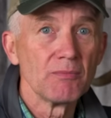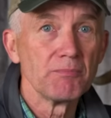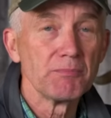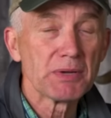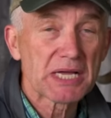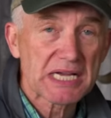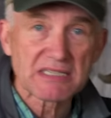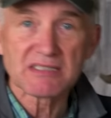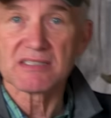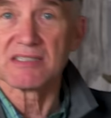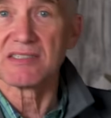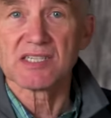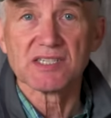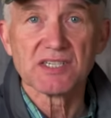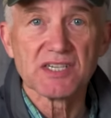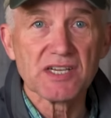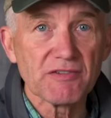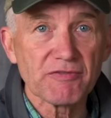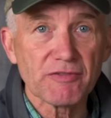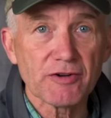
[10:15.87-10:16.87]
because it's a
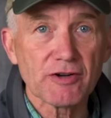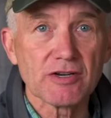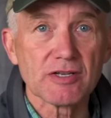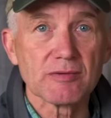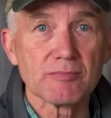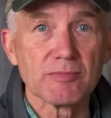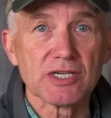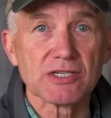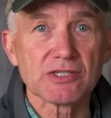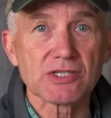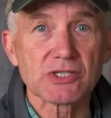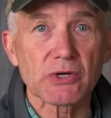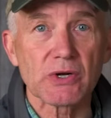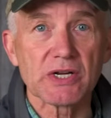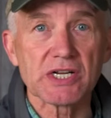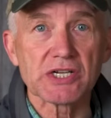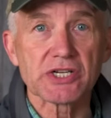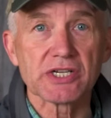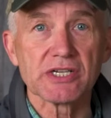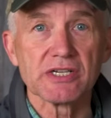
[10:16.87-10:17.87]
different
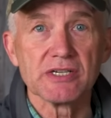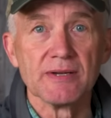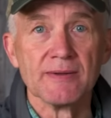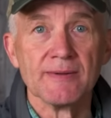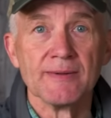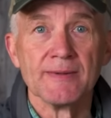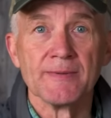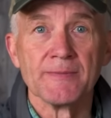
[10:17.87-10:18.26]
administration,